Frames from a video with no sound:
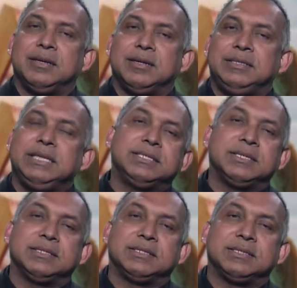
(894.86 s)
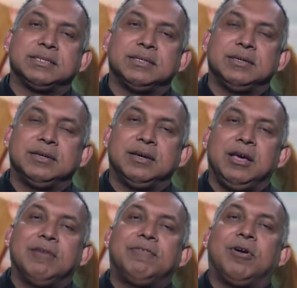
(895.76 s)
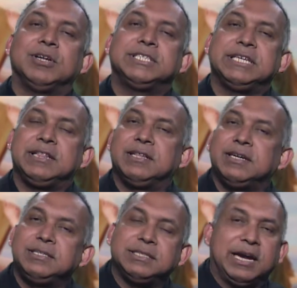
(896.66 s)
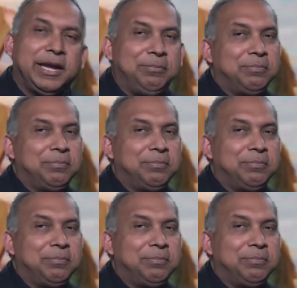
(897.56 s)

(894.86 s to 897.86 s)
Jesus falls a third time.